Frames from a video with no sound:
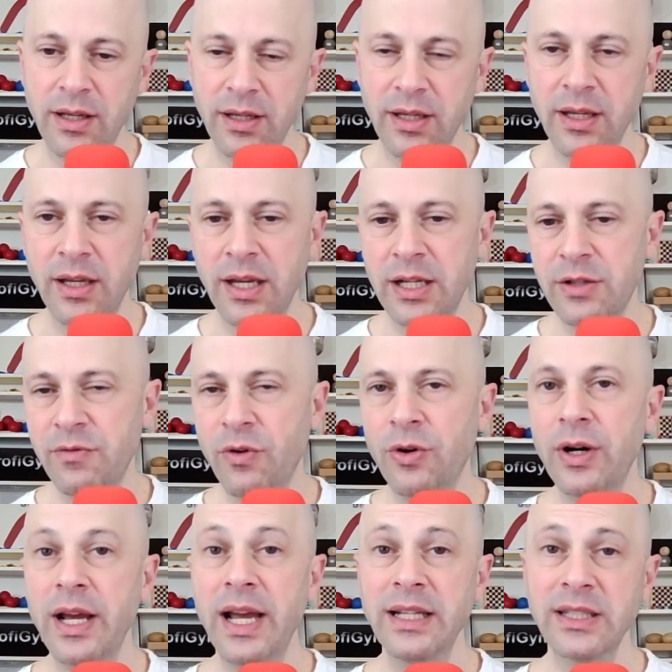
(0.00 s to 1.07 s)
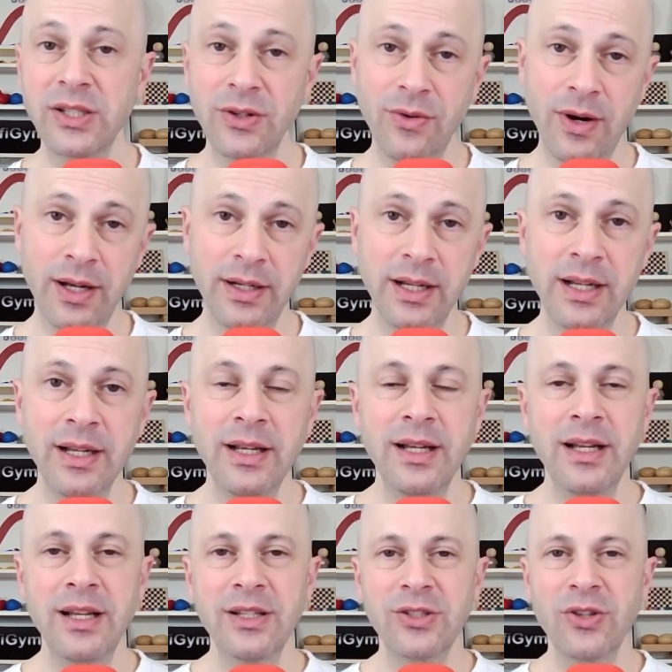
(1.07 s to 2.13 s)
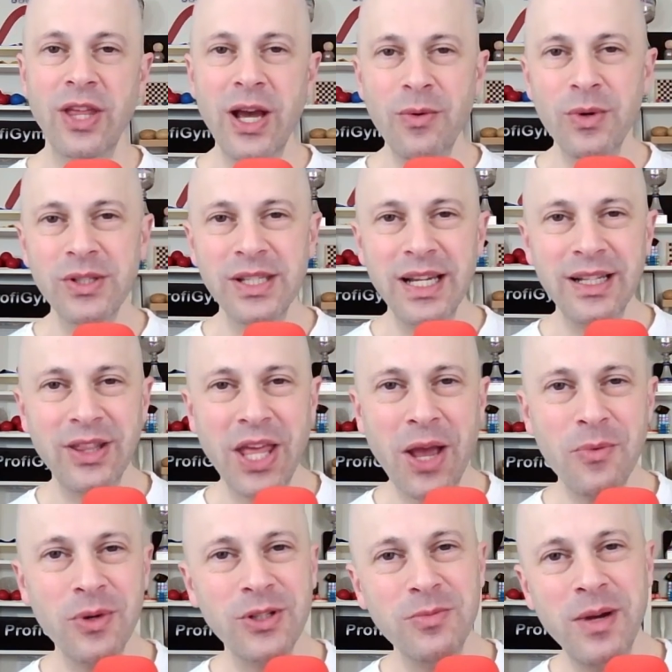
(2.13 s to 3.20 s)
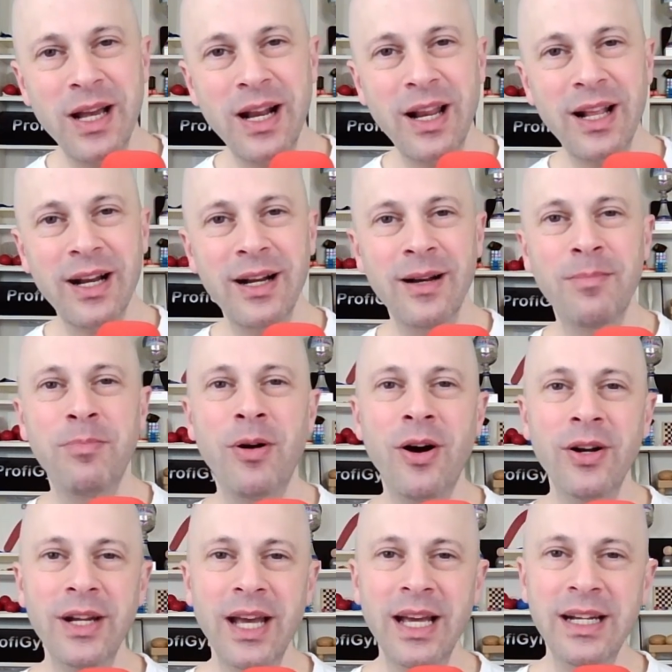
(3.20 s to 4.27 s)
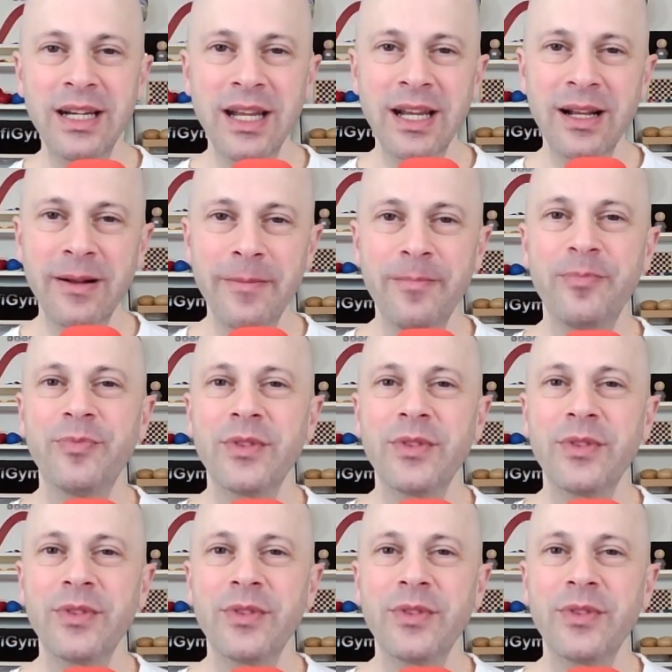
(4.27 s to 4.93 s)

King h4, and so on. So that was it. That was my little pawn ending